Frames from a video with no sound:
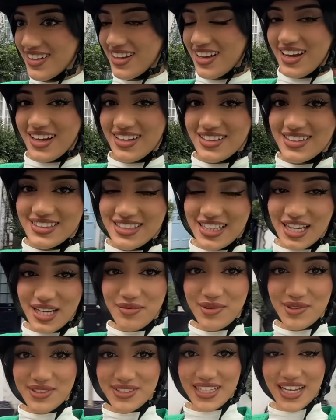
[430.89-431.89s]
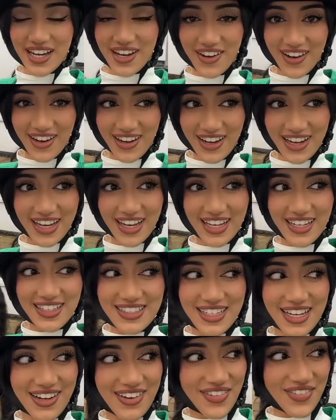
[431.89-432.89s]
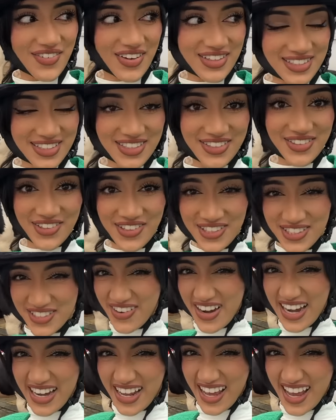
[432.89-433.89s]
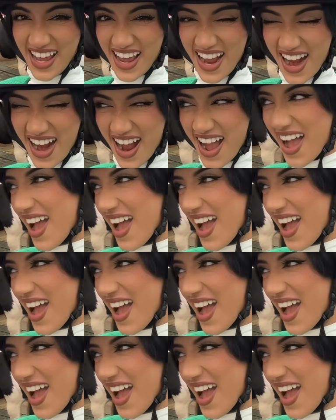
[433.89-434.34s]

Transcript: At the stables now, guys, and I'm about to do horse riding.